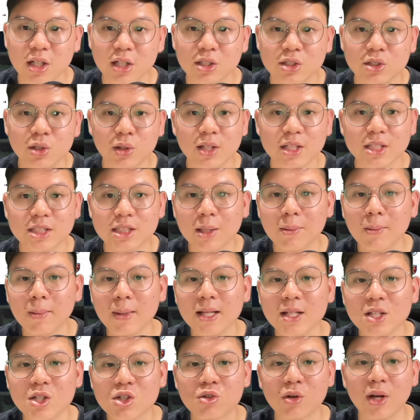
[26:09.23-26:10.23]
So the
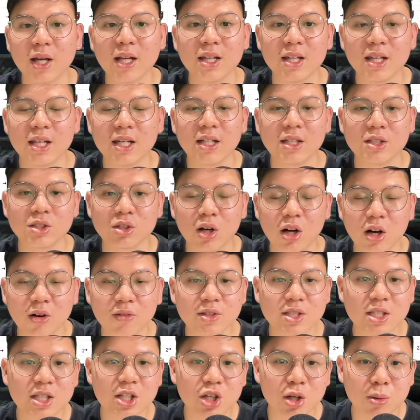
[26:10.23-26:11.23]
similar trend here is
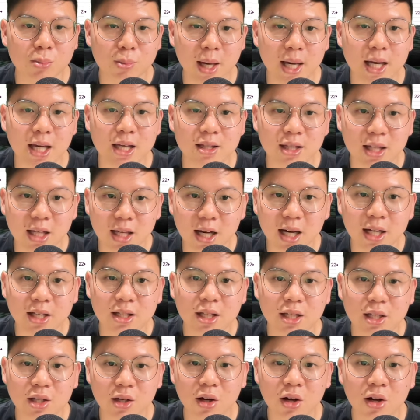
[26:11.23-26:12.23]
obviously you're backing the
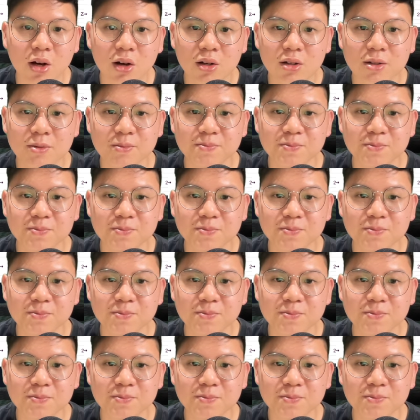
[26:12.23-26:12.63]
underdog,